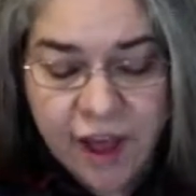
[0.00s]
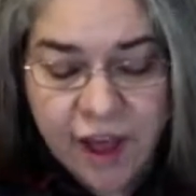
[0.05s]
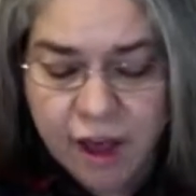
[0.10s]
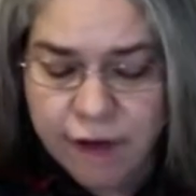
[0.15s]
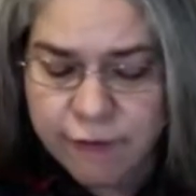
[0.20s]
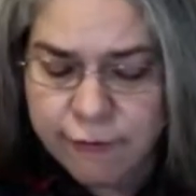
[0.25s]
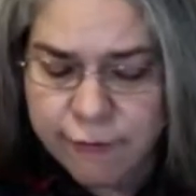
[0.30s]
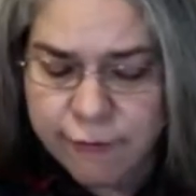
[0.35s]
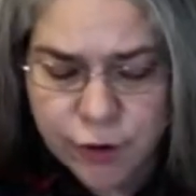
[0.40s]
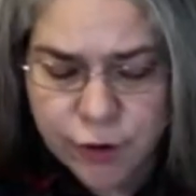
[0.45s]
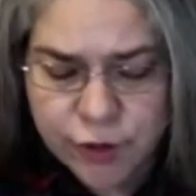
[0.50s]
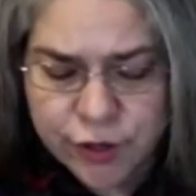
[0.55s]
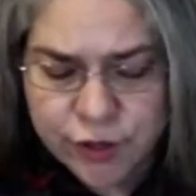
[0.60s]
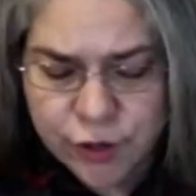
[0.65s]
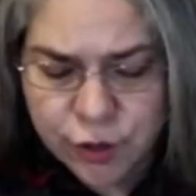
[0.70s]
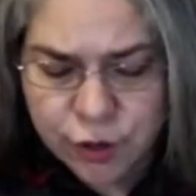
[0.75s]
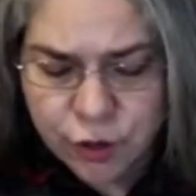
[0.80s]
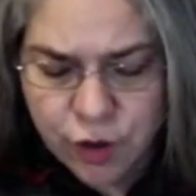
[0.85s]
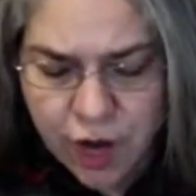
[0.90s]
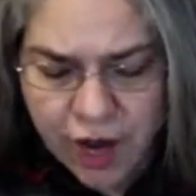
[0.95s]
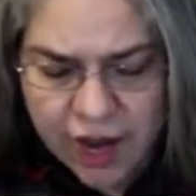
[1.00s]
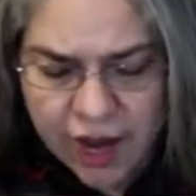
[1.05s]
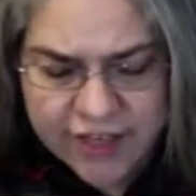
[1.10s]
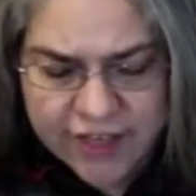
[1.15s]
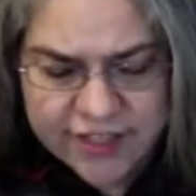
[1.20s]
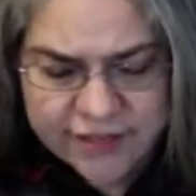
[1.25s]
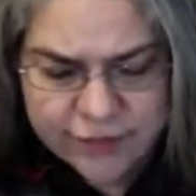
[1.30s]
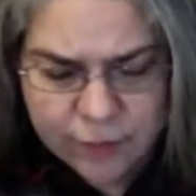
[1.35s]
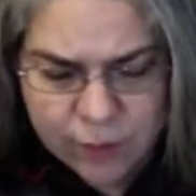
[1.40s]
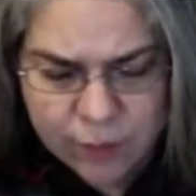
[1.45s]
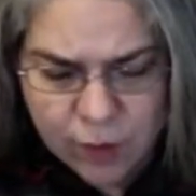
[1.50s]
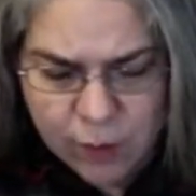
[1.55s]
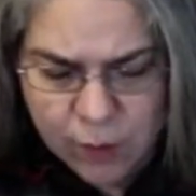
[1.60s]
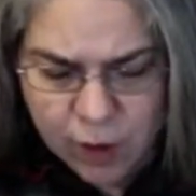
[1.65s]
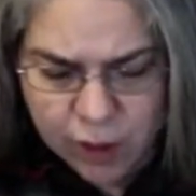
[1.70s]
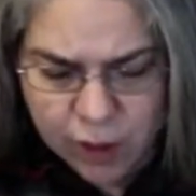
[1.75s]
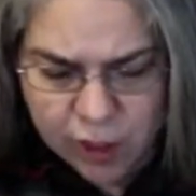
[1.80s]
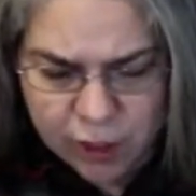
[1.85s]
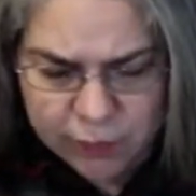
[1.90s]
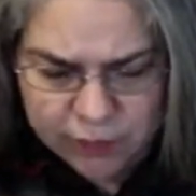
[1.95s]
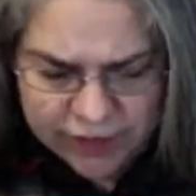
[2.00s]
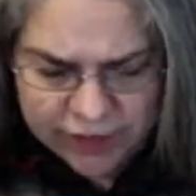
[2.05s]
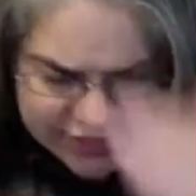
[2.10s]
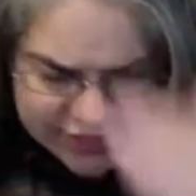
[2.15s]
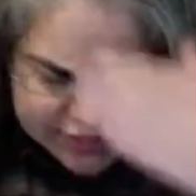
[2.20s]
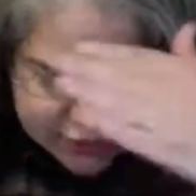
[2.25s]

averted her eyes from the marketplace